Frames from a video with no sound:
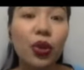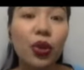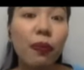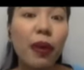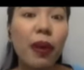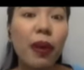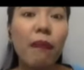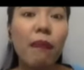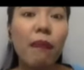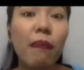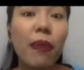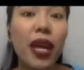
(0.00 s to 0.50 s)
to
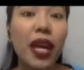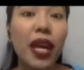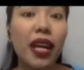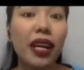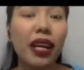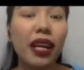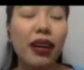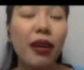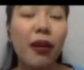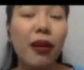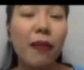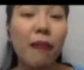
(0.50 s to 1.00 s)

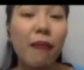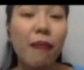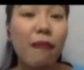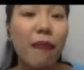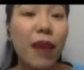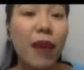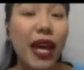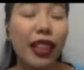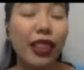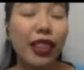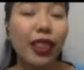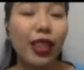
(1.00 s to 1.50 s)
prepare
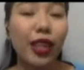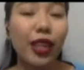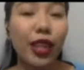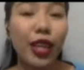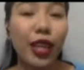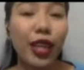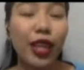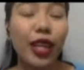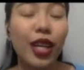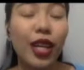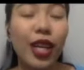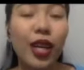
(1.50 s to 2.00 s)

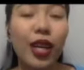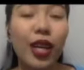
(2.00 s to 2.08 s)
better,